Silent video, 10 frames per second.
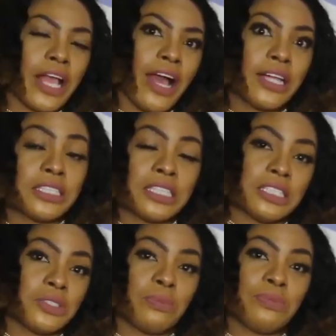Acting
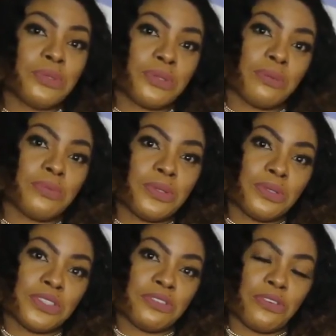has opened some
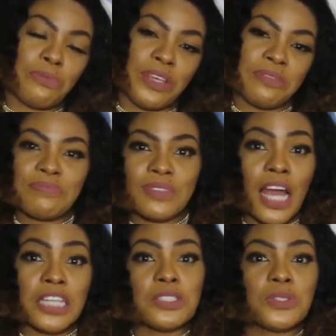doors for me,
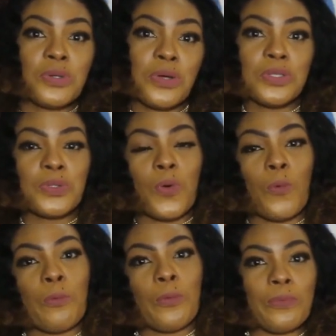and it's still going to
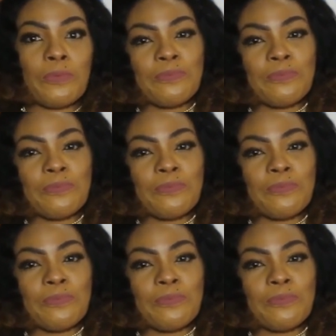open.